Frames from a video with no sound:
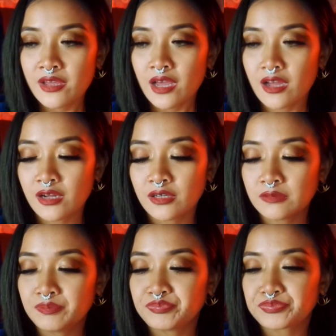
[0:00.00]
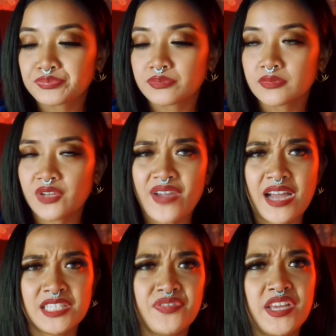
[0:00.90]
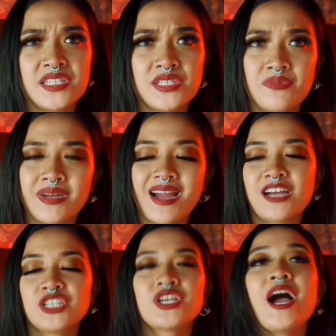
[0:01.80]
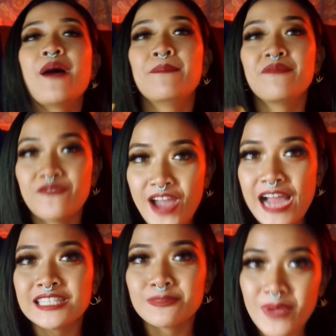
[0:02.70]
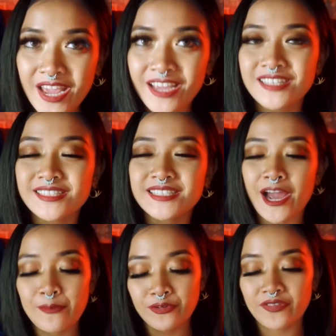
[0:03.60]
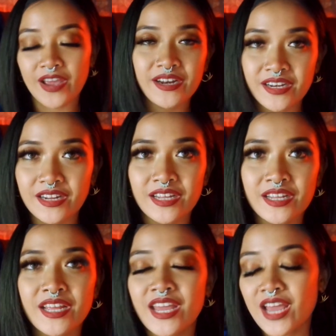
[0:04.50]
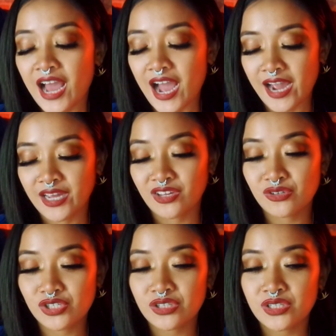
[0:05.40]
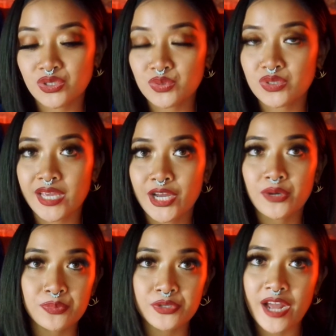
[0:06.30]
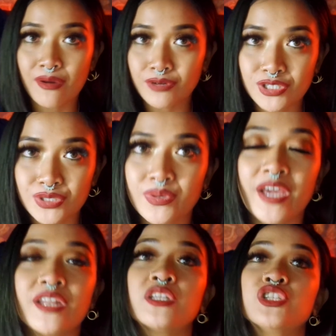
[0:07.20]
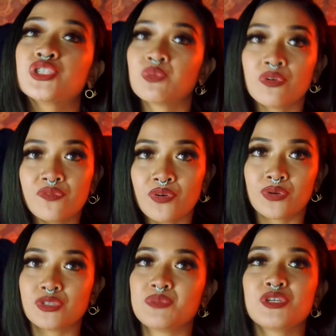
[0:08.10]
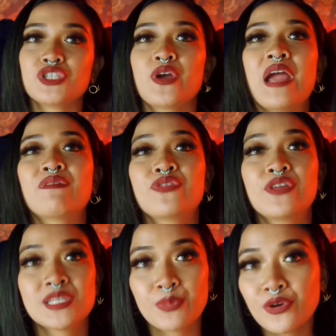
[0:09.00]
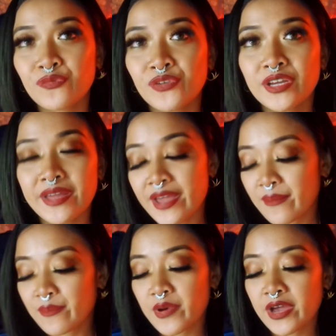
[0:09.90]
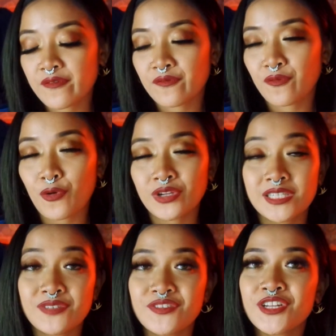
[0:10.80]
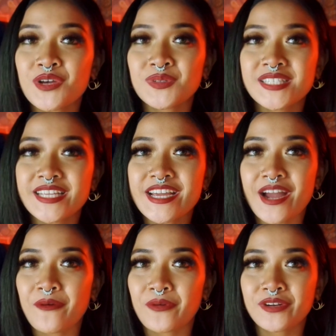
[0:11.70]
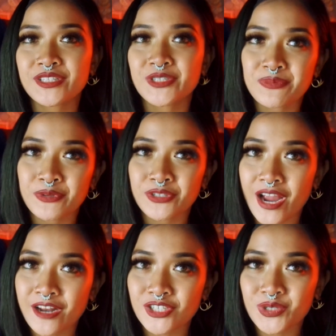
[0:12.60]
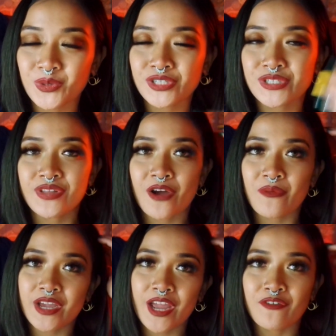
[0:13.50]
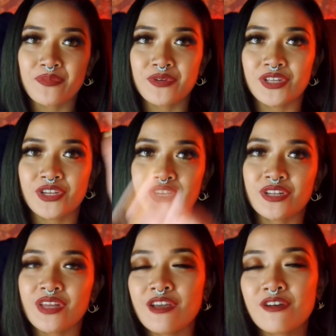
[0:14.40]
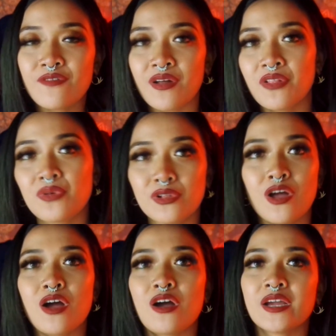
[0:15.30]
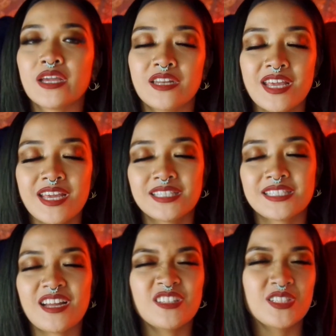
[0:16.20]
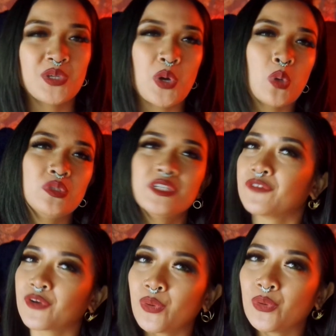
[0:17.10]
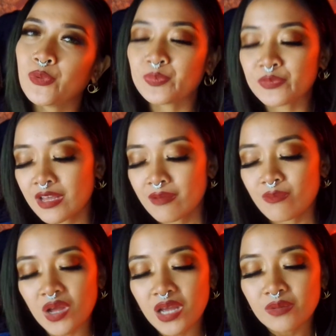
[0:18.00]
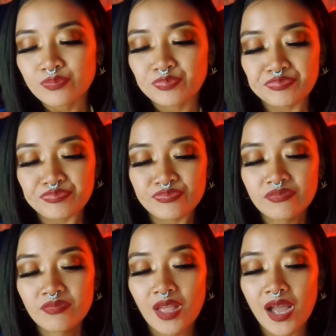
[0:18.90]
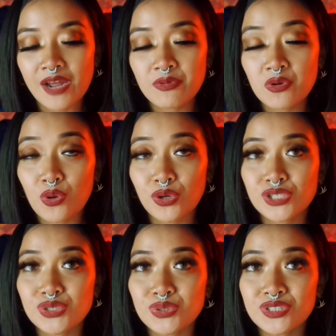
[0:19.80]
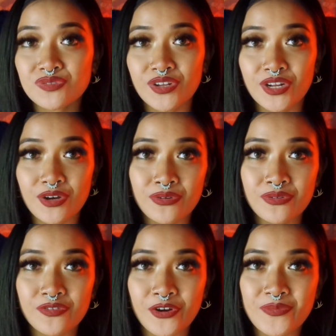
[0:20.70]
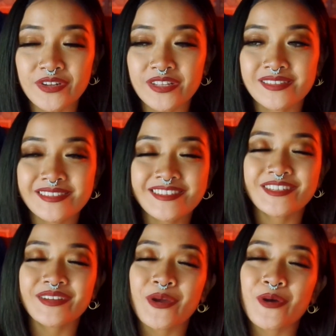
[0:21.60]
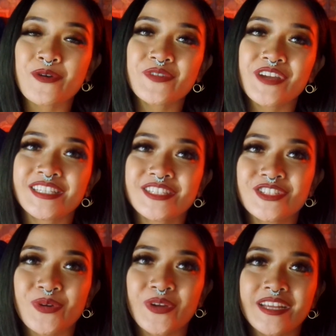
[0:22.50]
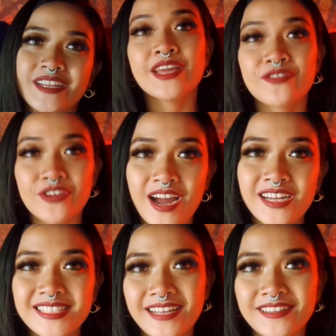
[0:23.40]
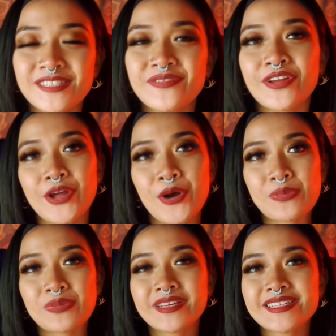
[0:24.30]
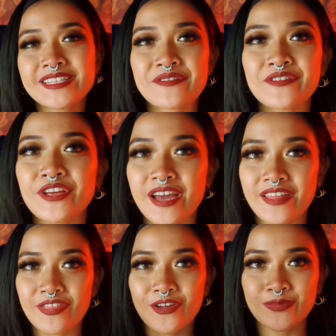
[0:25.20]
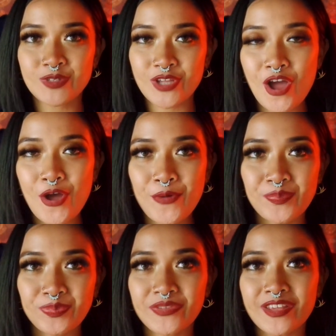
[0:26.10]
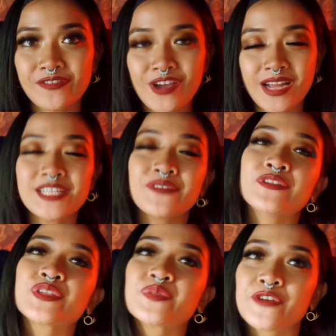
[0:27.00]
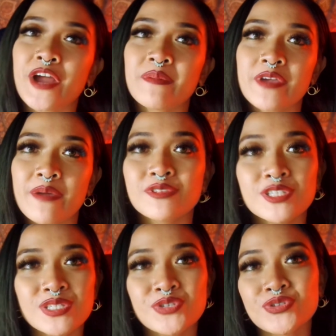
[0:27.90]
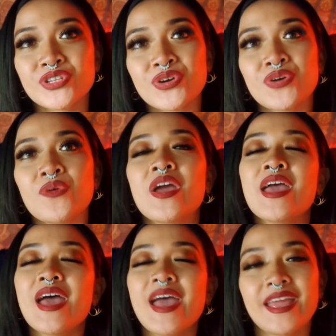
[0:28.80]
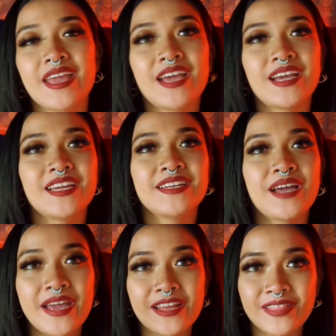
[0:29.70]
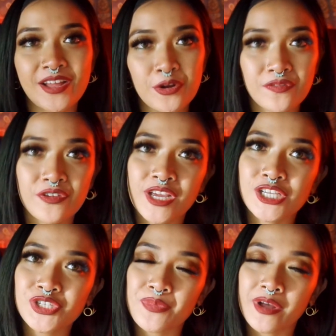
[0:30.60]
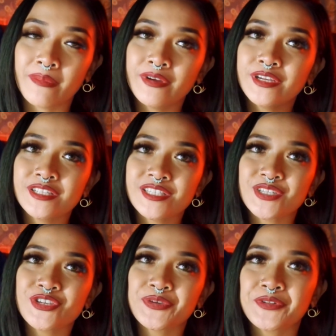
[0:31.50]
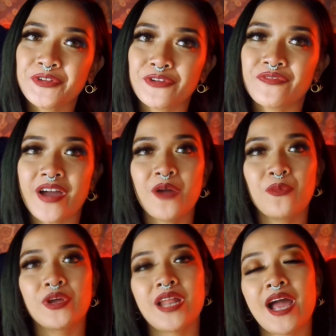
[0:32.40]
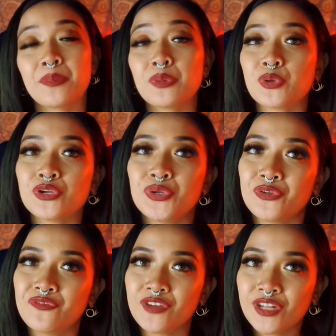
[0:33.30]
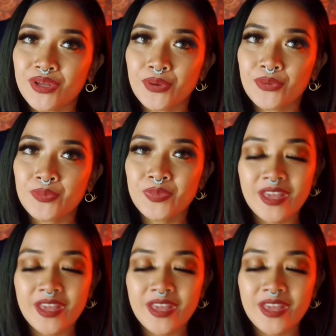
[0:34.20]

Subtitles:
a fast phase, oh my gosh, a fast paced type of editing. I usually do take up an hour to edit just one photo to make sure everything's perfect, but for this video's sake I wanted to keep it kind of short so that way everybody could follow along and it's not so difficult. But I've been wanting to do this video for a minute and I hope you guys enjoyed it. If you guys like this video, please give it a thumbs up. If you guys haven't subscribed yet, please do so and hit that notification bell button so you can be notified when I upload a new video.